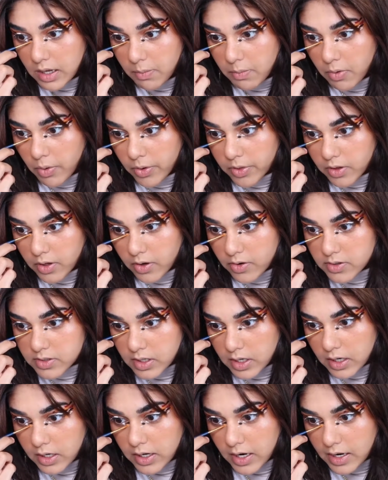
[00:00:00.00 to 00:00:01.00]
But with
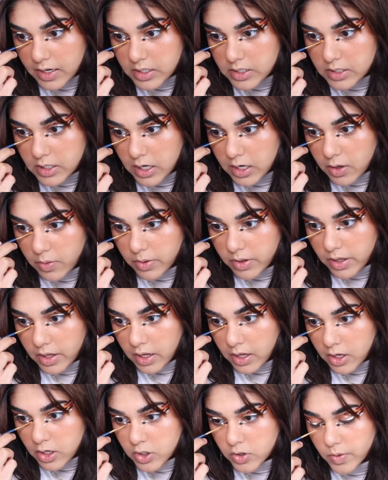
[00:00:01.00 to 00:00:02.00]
Ozark, I
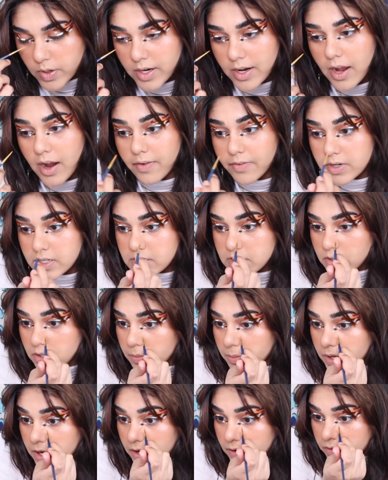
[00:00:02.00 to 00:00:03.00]
genuinely enjoyed every
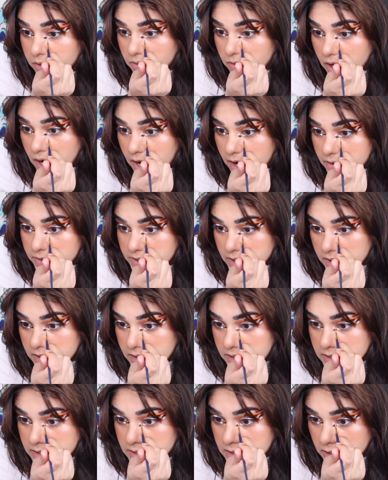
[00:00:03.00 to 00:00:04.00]
single minute of the ride. I was like,
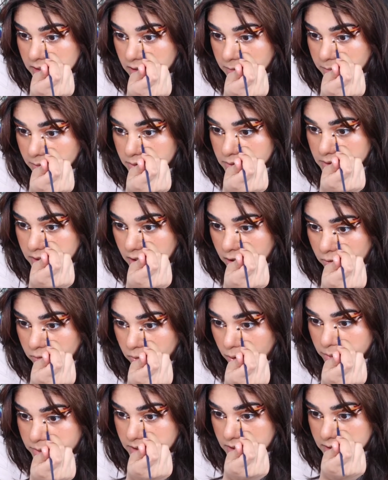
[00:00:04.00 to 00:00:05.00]
this is like the most
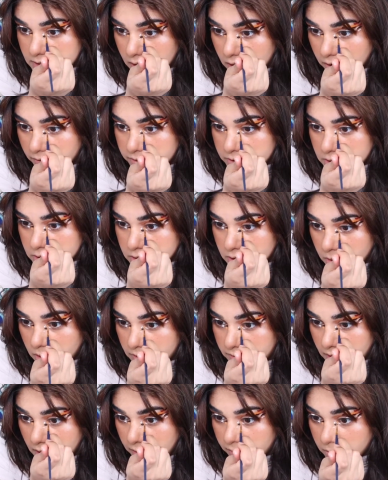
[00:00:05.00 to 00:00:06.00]
engrossing television show
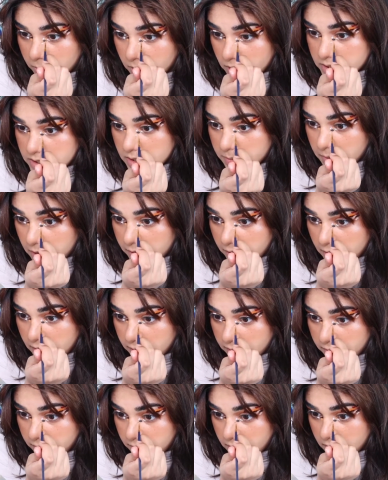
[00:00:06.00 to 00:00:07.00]
I've ever watched in my
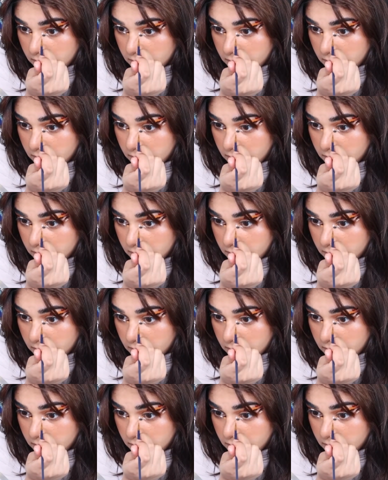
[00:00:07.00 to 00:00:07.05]
life.